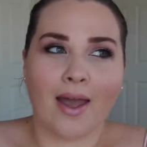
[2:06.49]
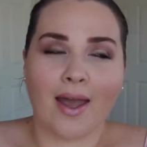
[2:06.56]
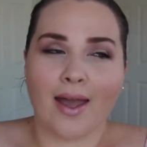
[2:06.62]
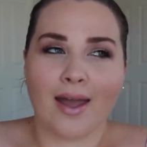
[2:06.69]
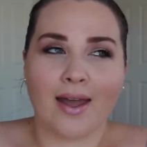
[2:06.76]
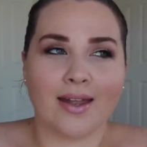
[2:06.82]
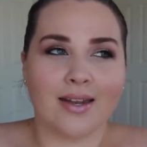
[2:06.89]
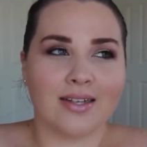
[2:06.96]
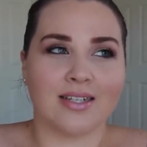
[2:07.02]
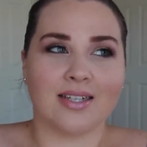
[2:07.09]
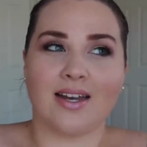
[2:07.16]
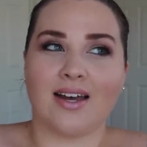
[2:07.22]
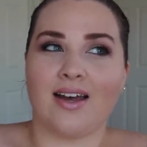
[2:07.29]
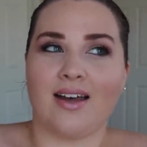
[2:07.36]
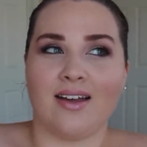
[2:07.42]

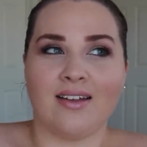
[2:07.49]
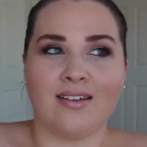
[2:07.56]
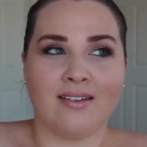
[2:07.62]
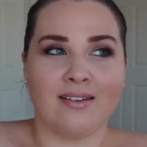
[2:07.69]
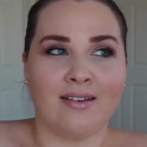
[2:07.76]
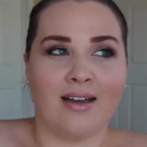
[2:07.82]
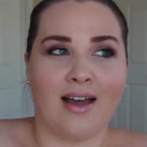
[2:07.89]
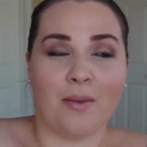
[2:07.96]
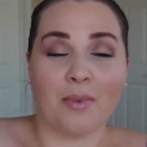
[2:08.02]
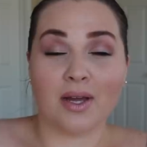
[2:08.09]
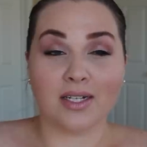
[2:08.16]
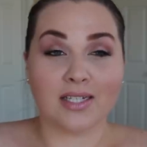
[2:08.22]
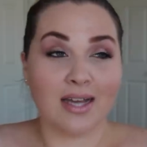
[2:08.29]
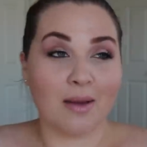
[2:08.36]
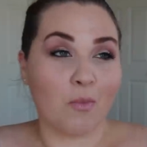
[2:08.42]
and I'm not
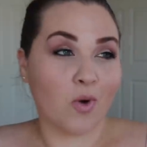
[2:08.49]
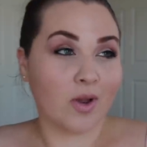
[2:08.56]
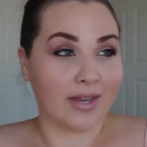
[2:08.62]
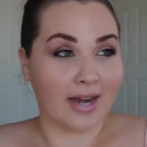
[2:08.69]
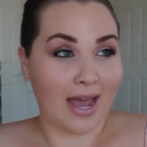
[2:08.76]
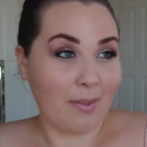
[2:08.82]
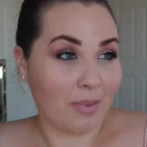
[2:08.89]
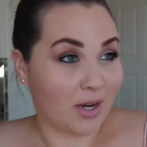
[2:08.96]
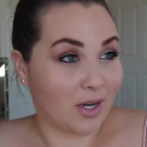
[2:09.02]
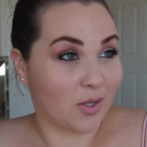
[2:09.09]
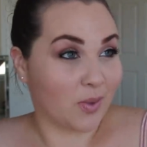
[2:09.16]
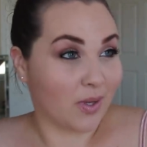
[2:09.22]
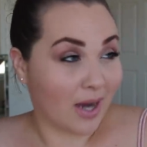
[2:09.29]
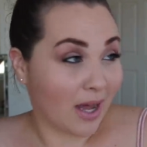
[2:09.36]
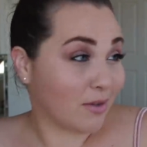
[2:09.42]
gonna say I'm more than happy to do it.